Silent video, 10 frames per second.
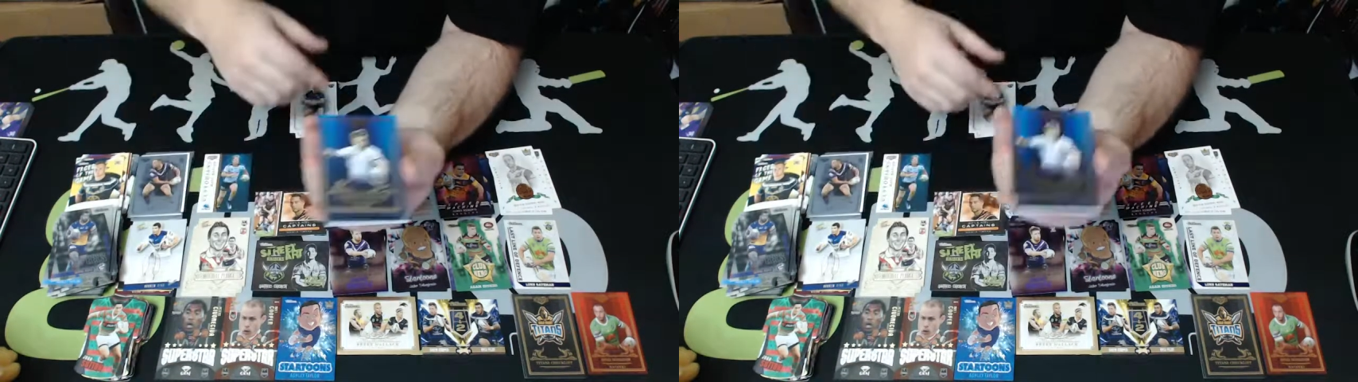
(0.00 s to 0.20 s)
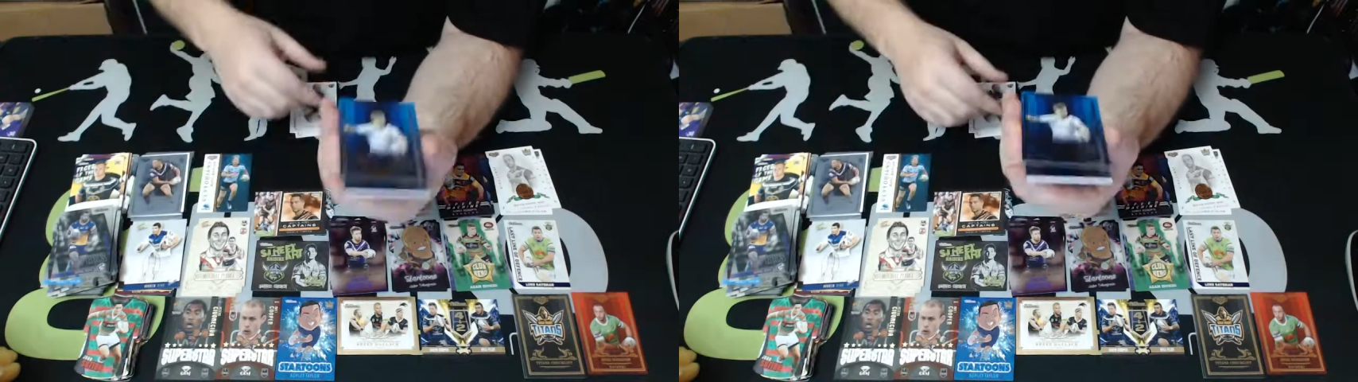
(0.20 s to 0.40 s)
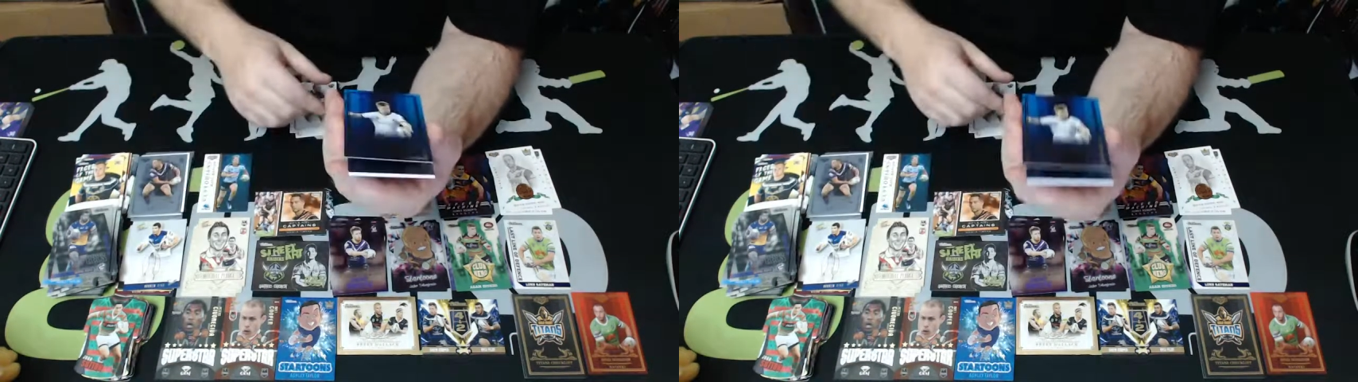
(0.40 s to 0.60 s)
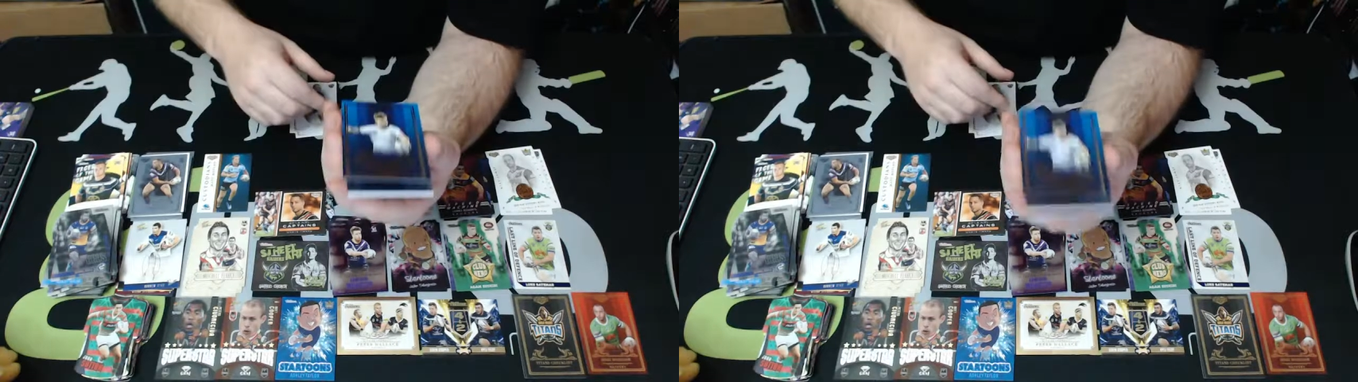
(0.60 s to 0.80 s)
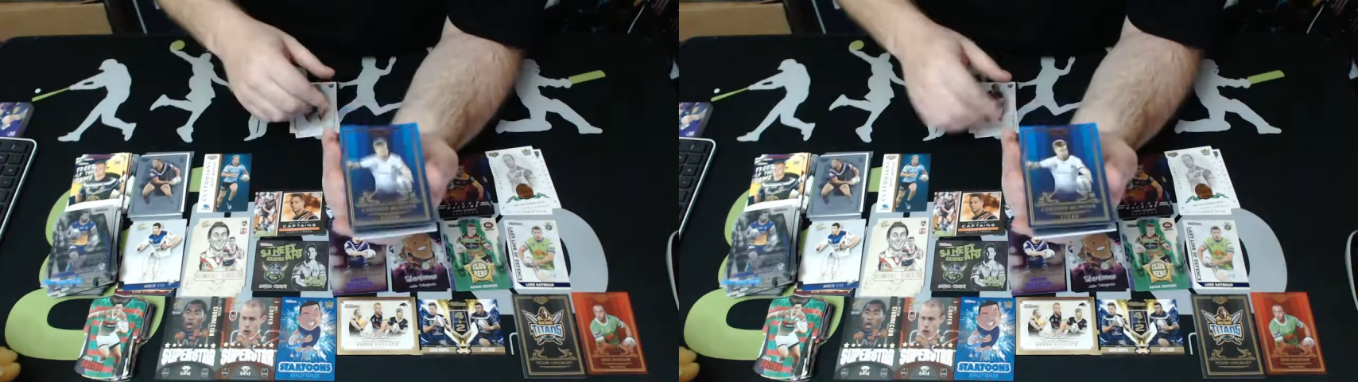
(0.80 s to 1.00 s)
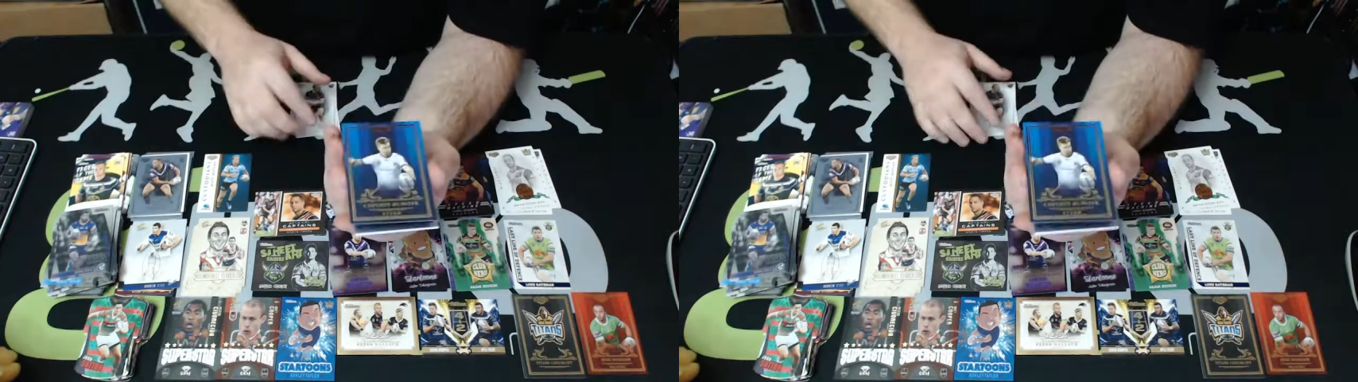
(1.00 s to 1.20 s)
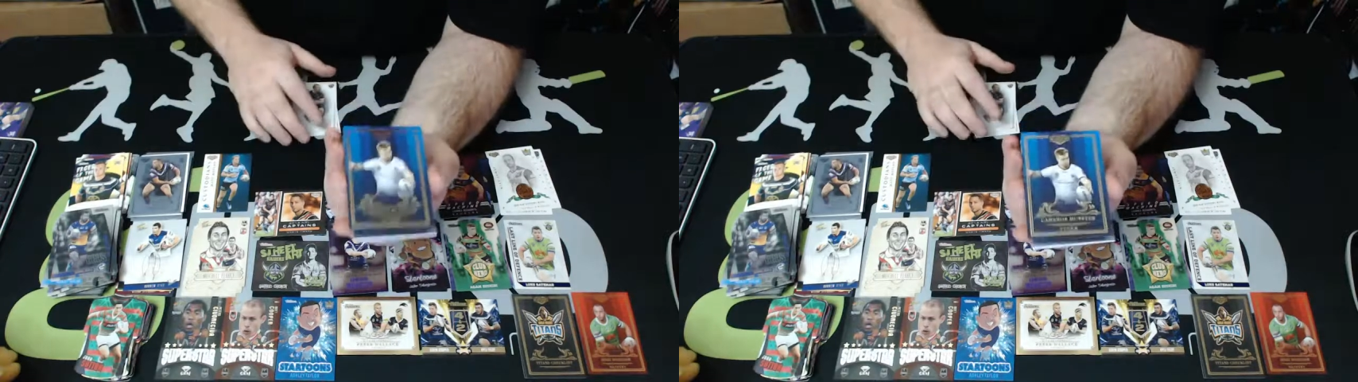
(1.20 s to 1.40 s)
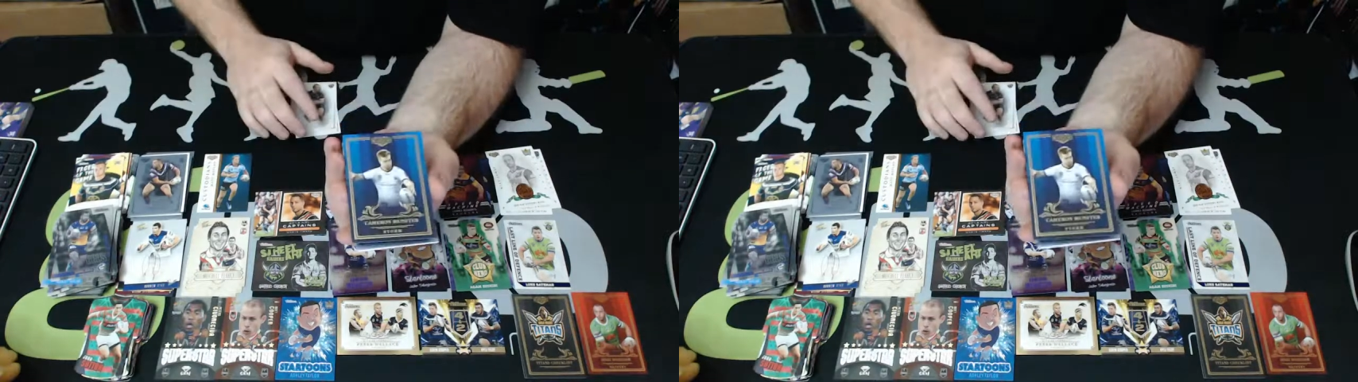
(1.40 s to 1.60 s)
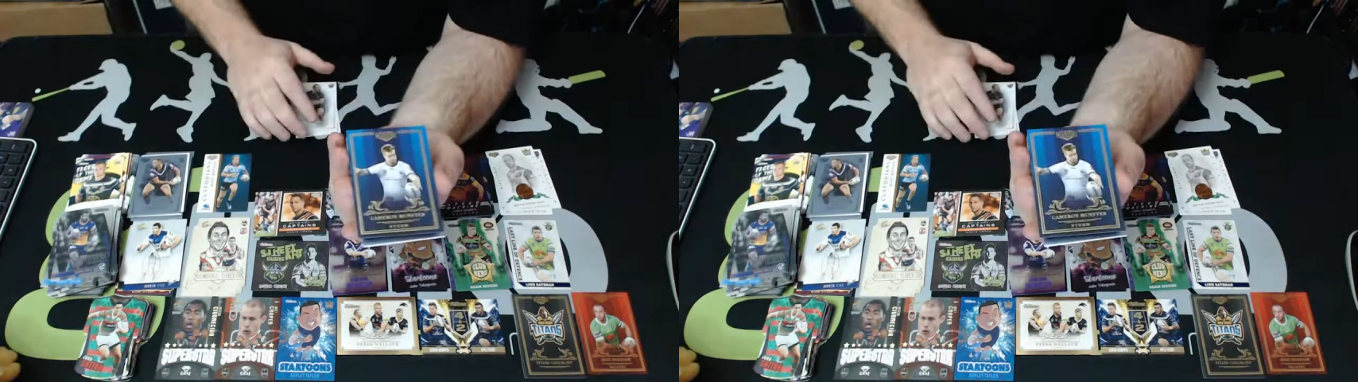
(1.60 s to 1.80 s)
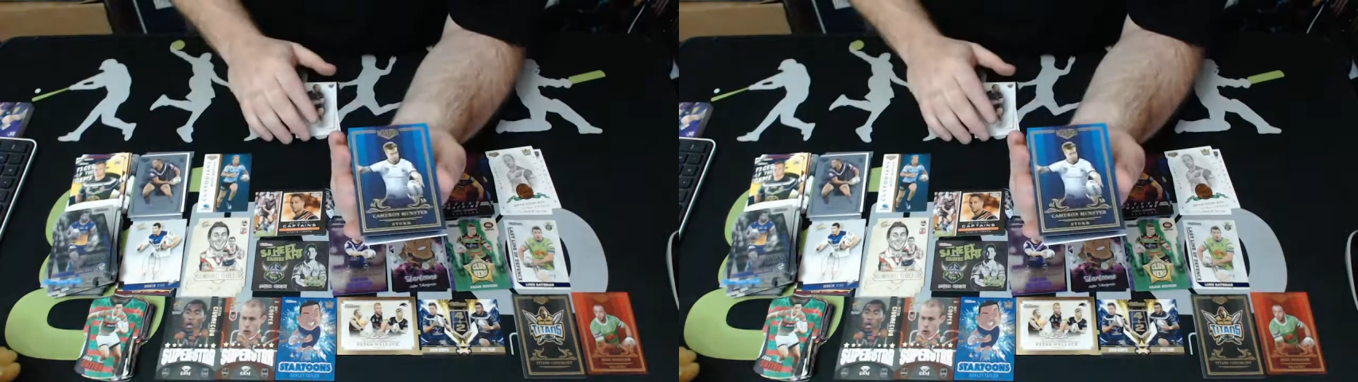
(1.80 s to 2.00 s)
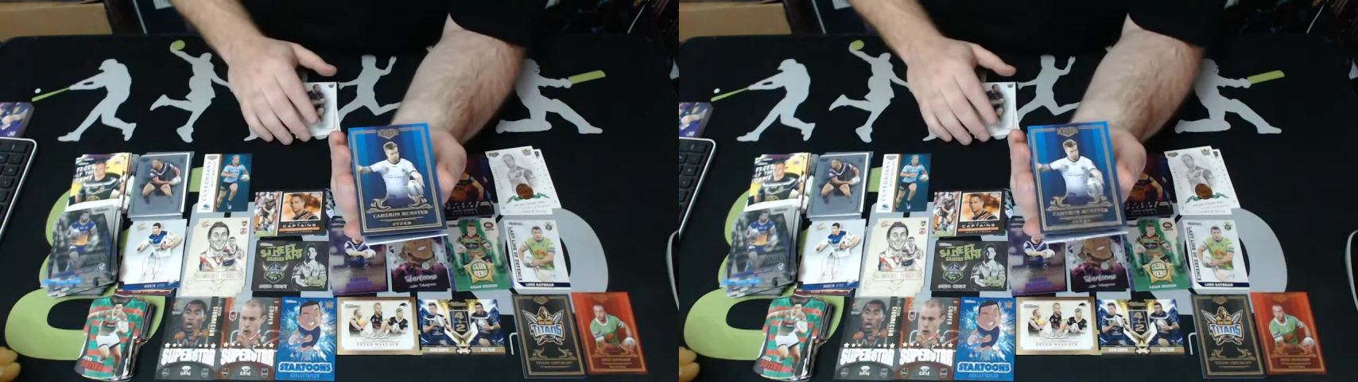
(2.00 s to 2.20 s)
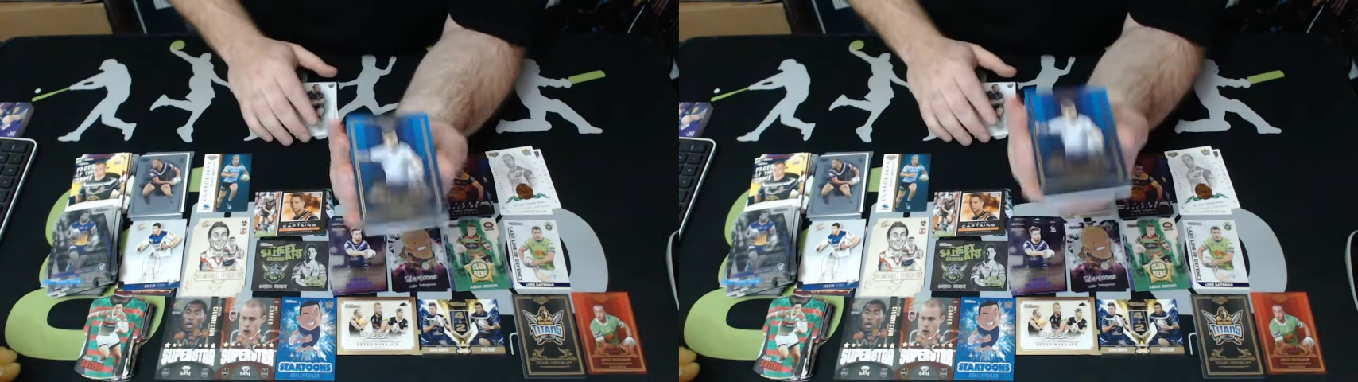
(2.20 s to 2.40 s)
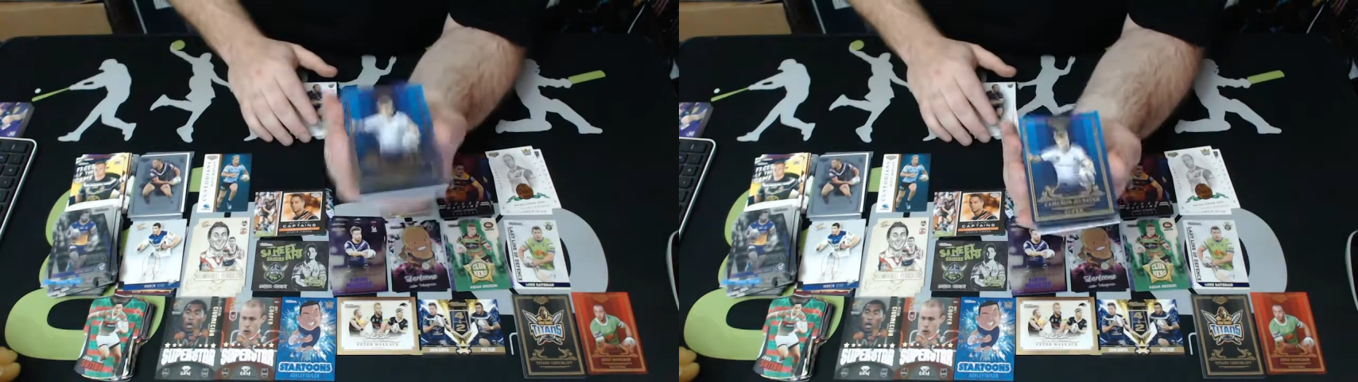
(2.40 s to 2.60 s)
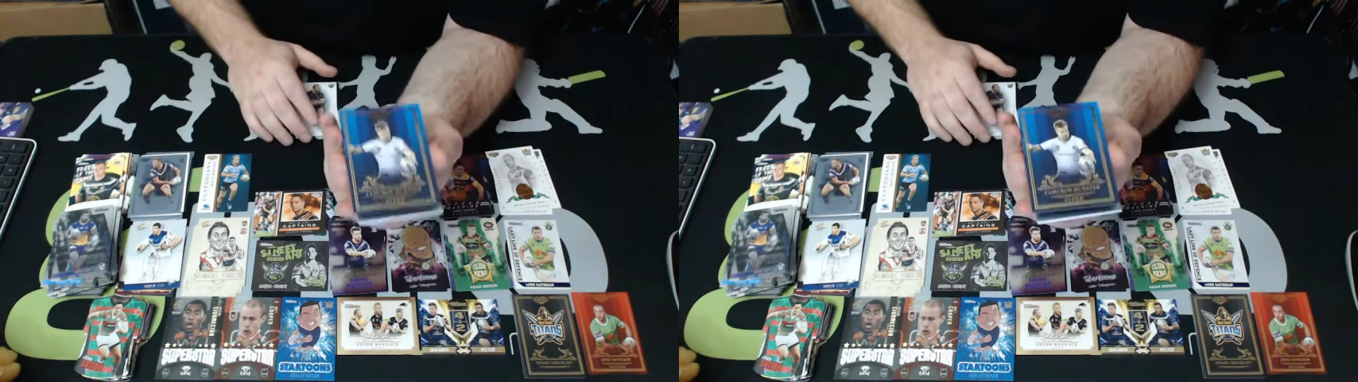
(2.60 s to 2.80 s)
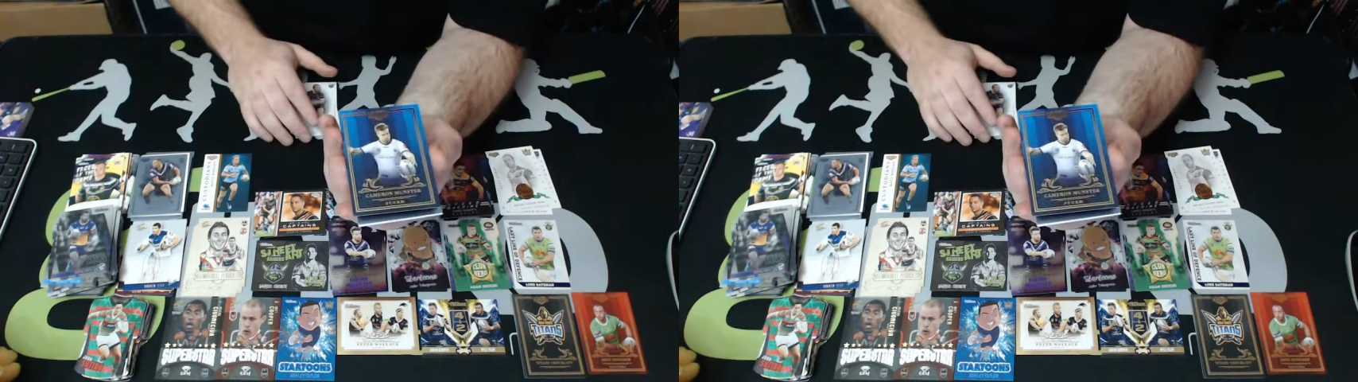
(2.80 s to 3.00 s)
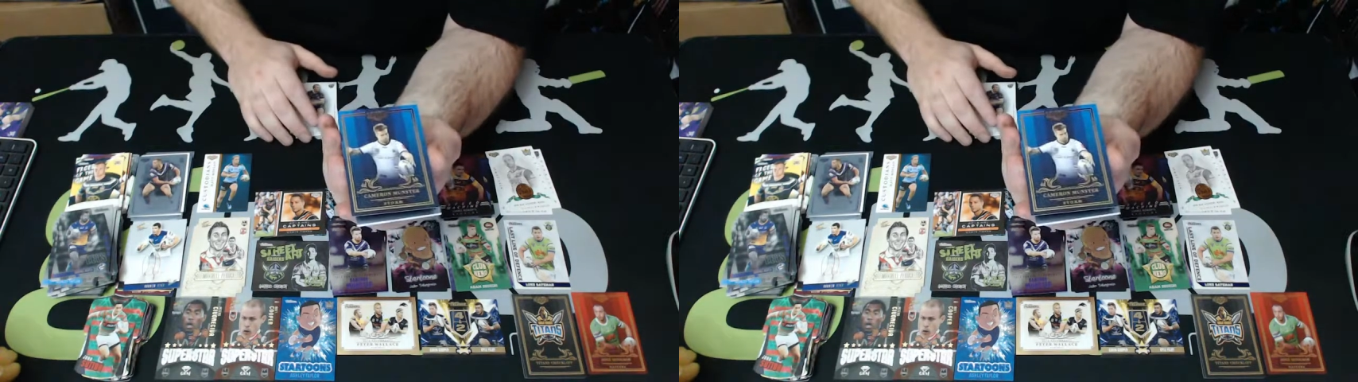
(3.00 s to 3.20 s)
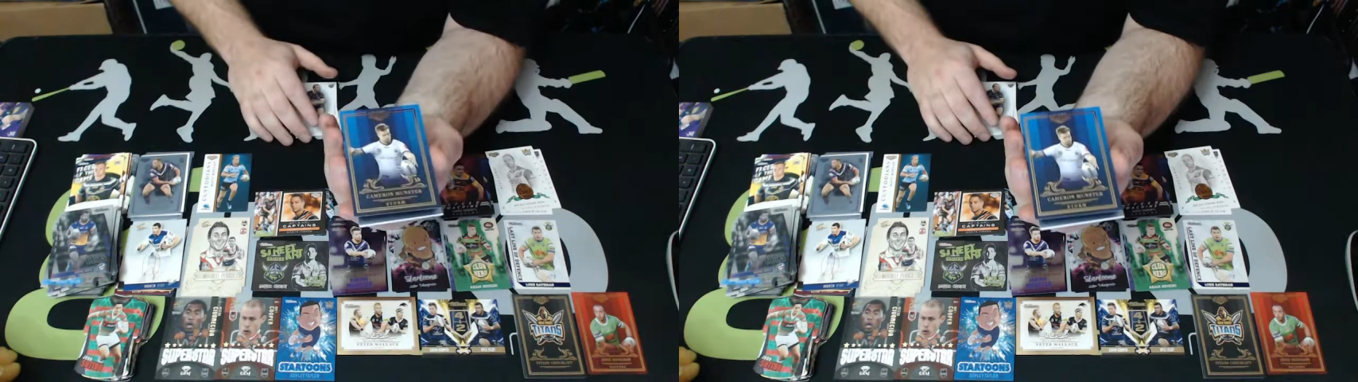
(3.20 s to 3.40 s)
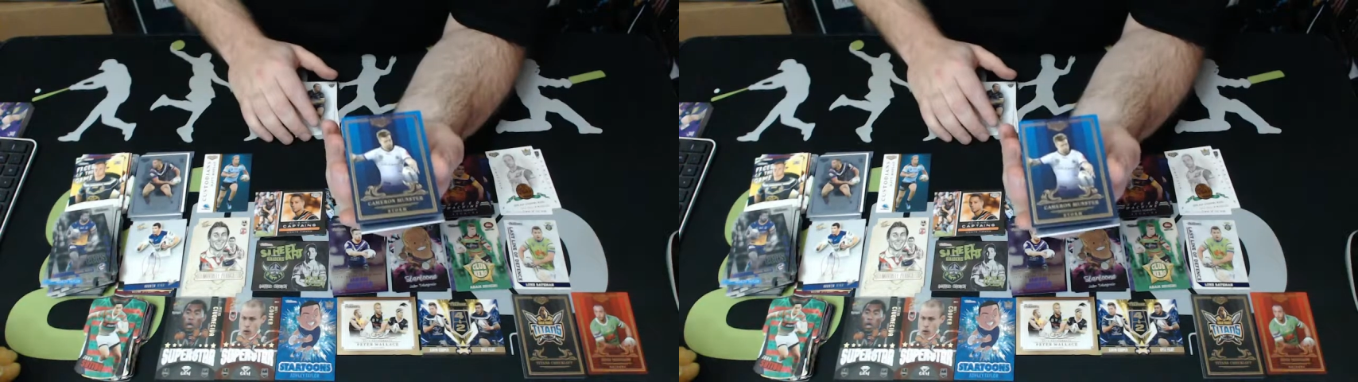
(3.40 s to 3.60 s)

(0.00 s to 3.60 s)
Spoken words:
No face is visible, so there are no lips to read.